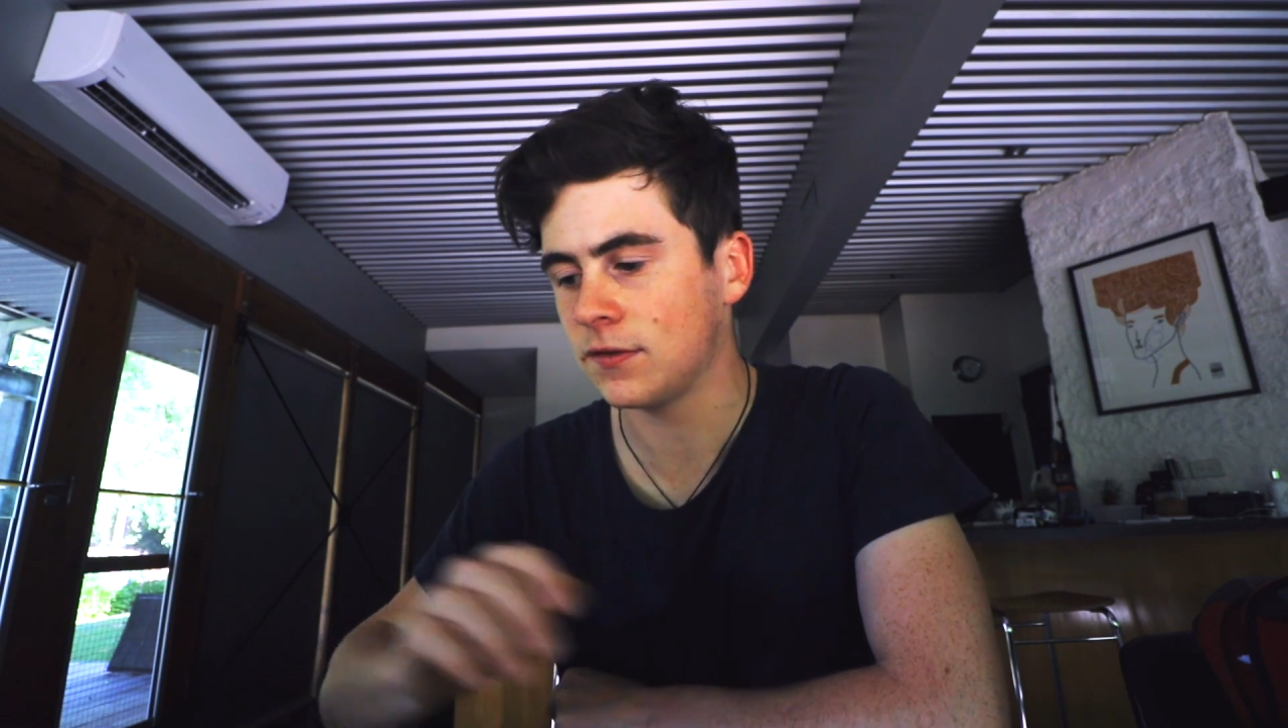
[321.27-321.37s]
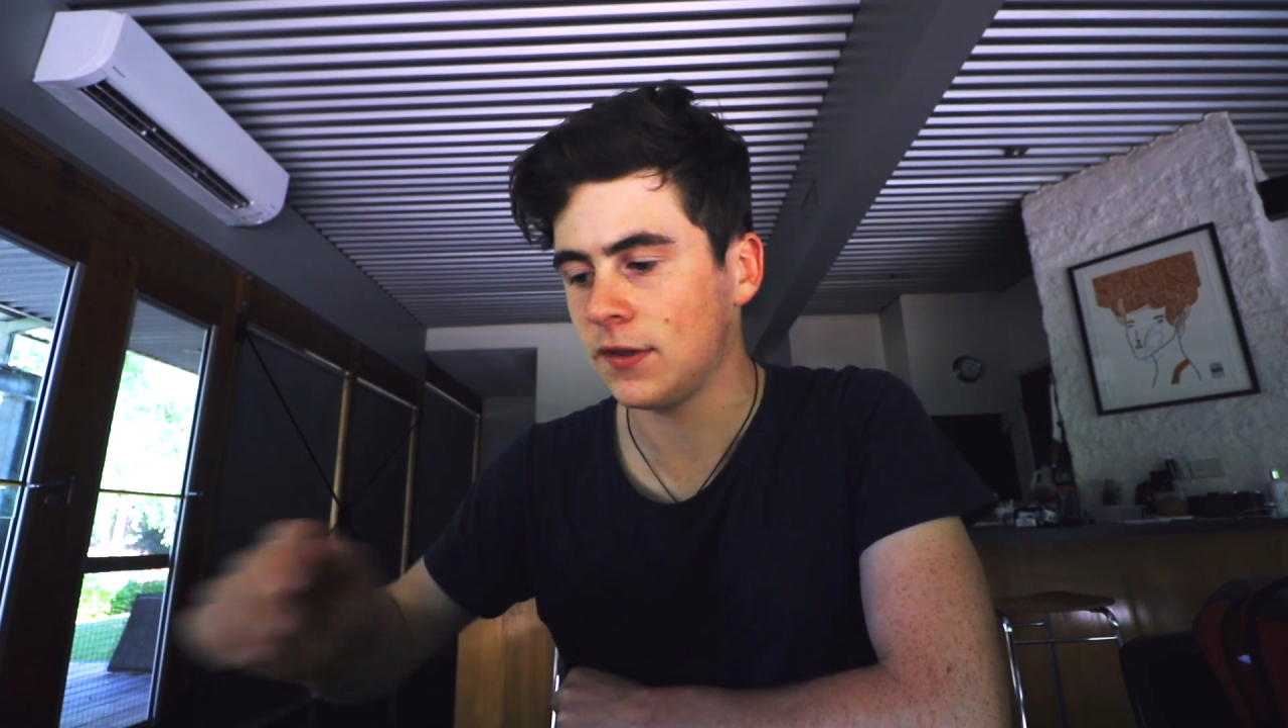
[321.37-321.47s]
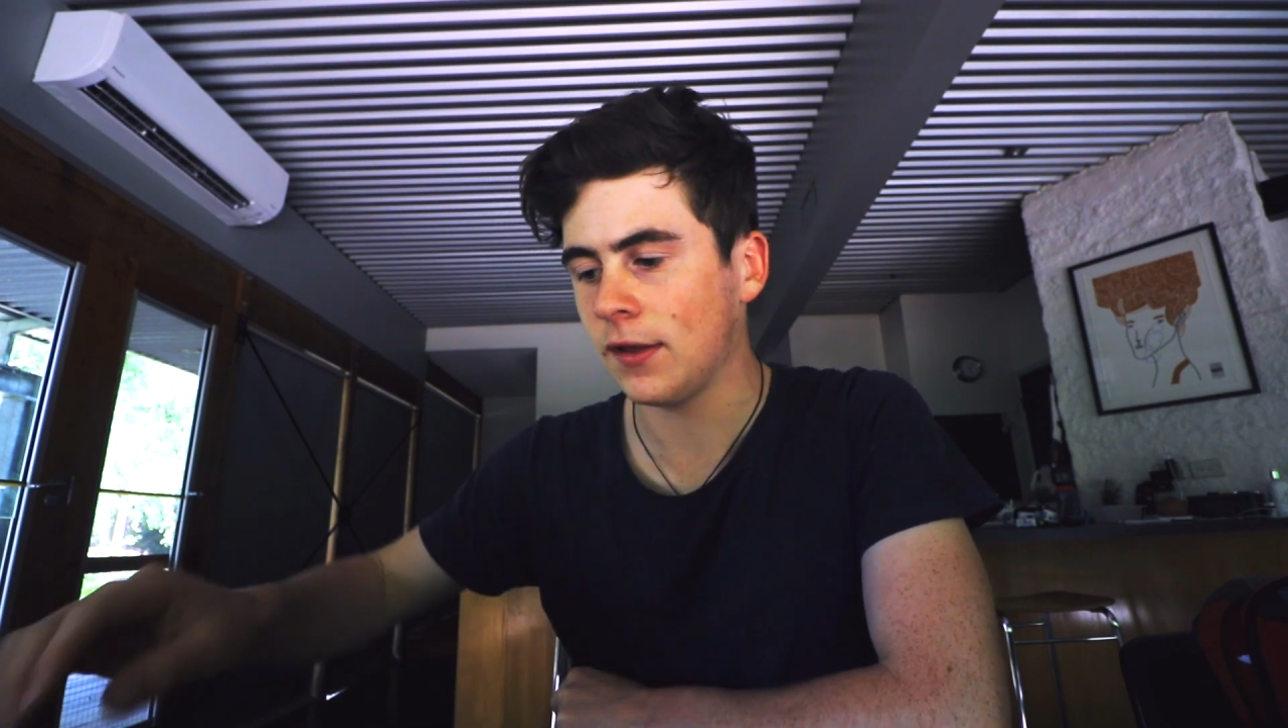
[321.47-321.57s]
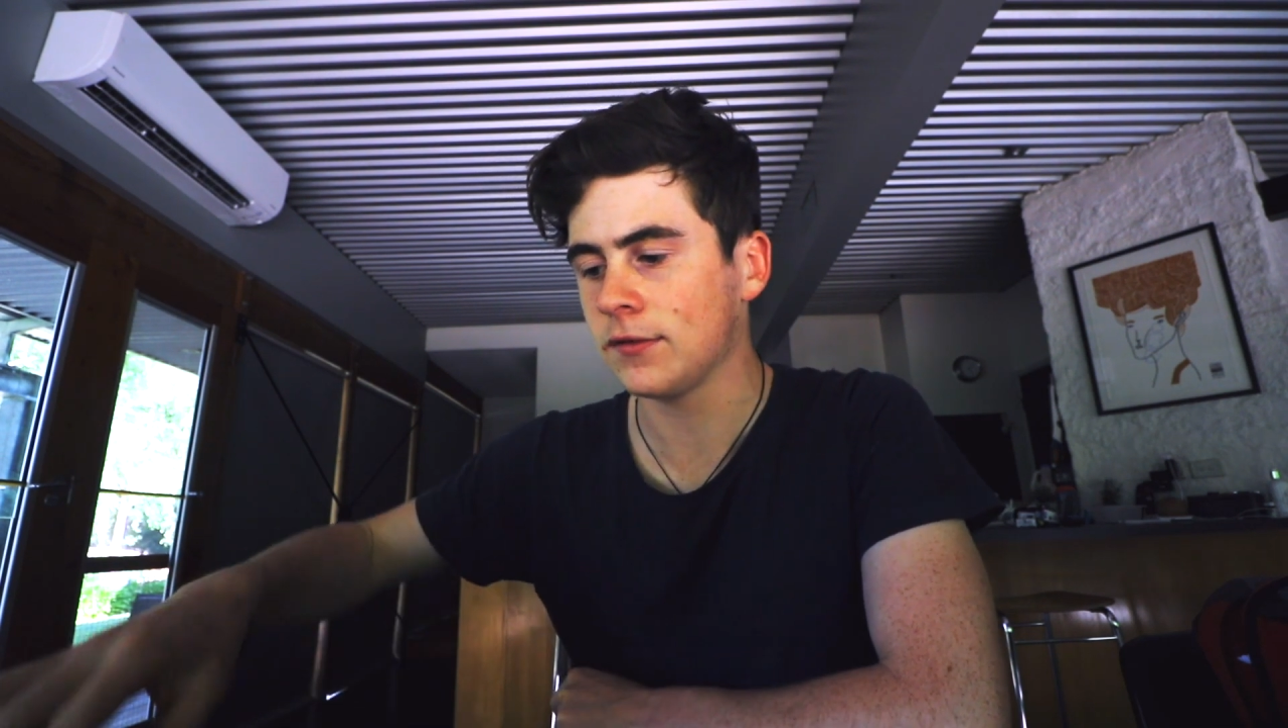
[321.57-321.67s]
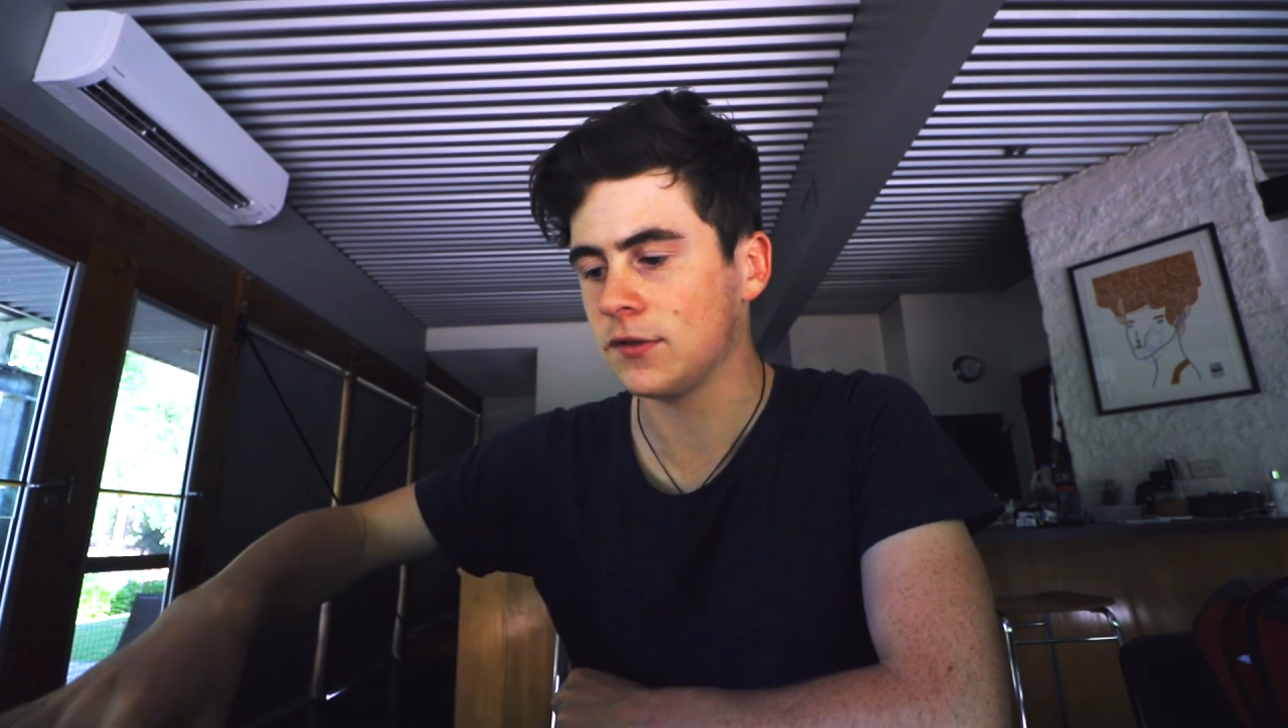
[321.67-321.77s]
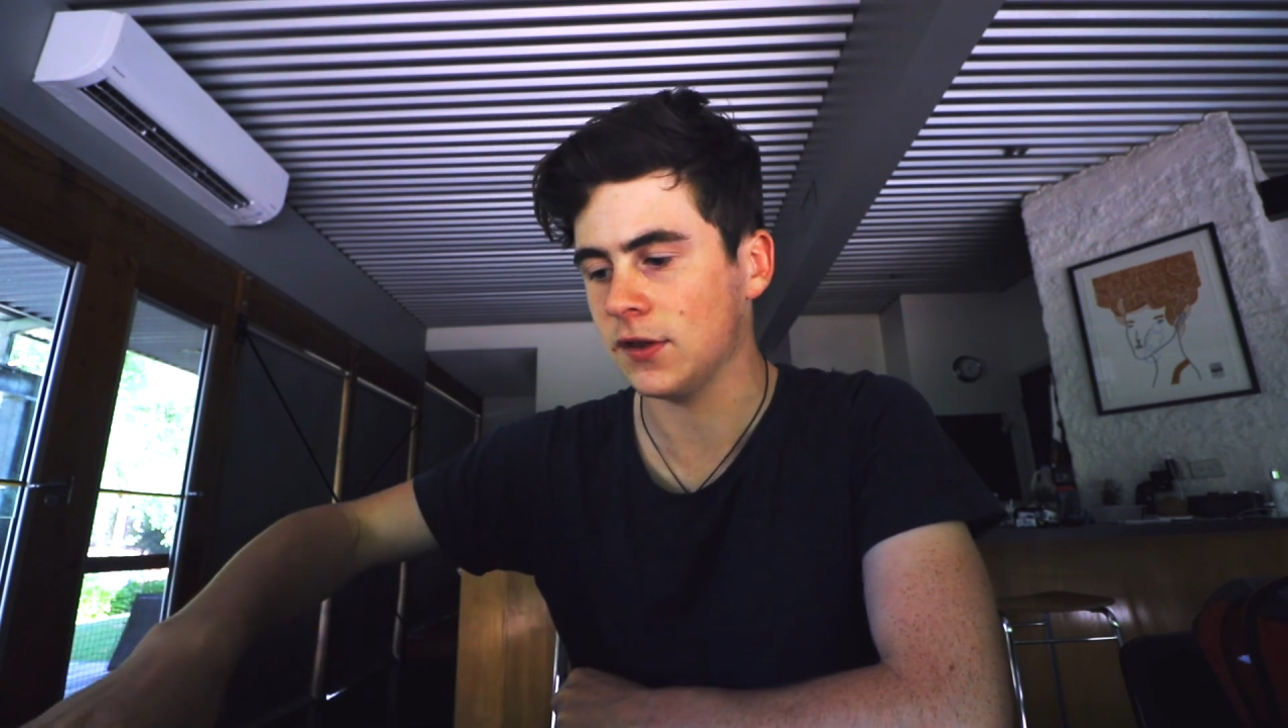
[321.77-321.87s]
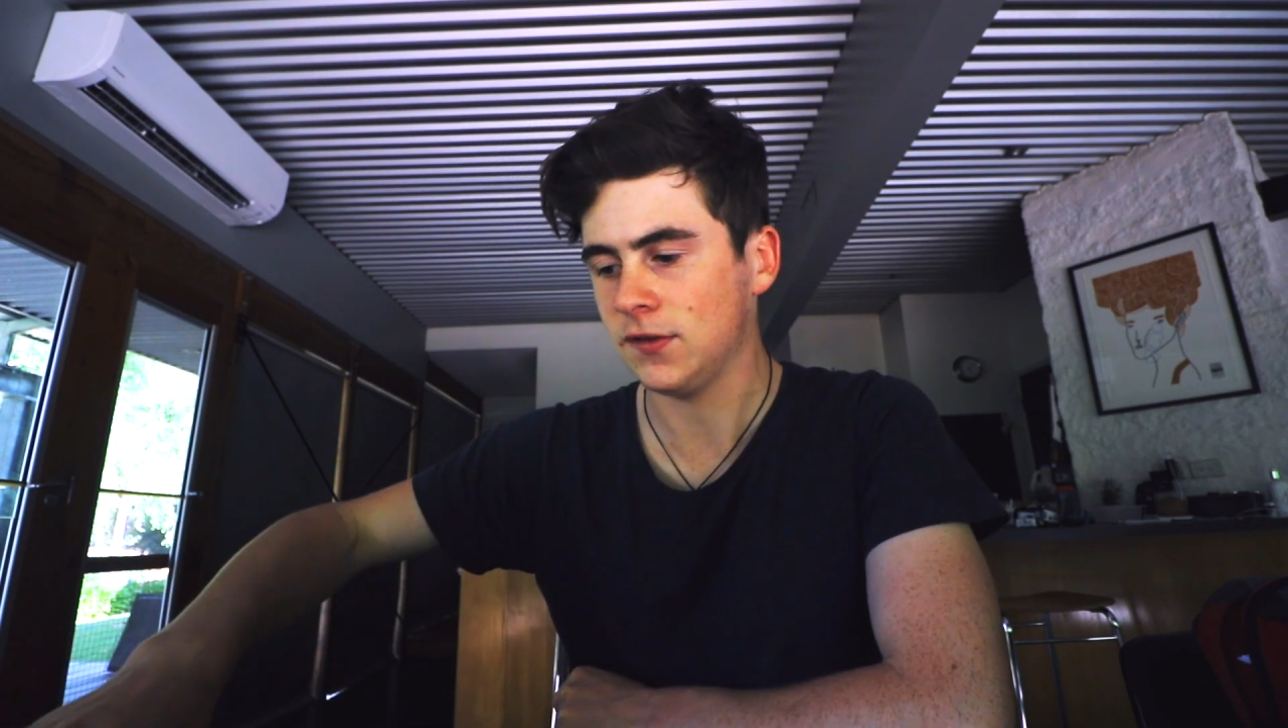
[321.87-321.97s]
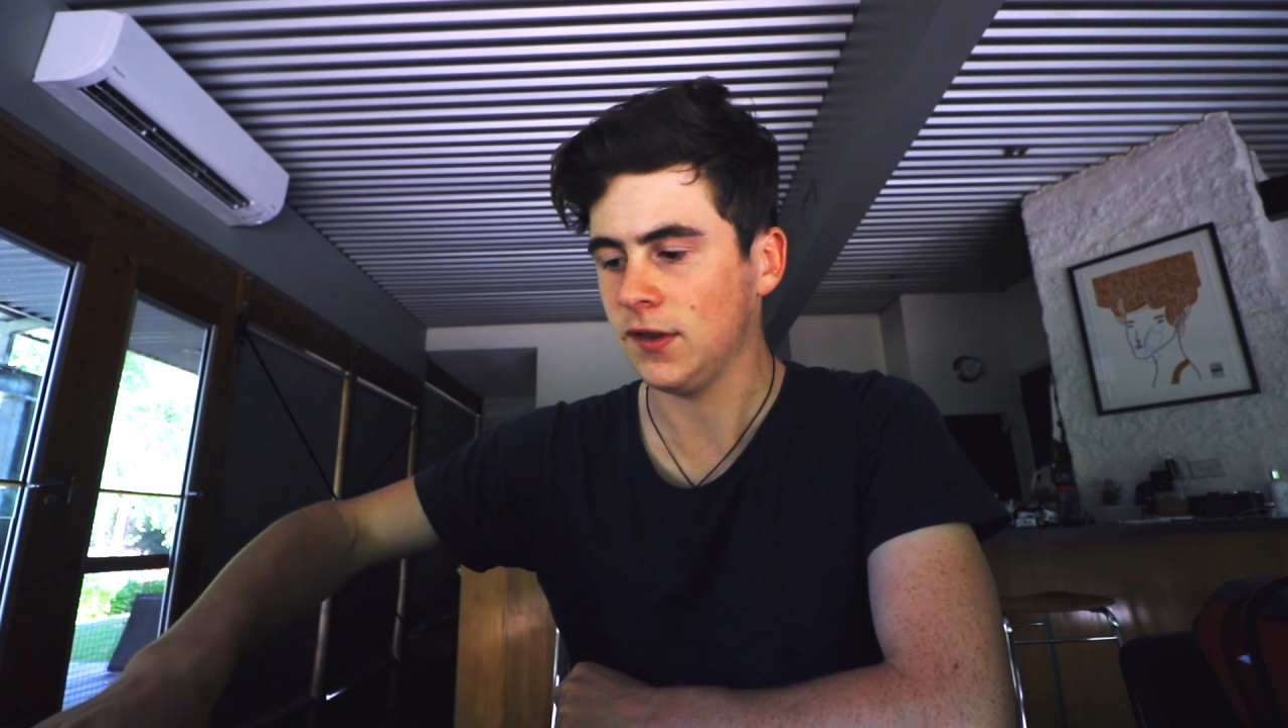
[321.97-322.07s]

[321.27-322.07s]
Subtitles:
Celsius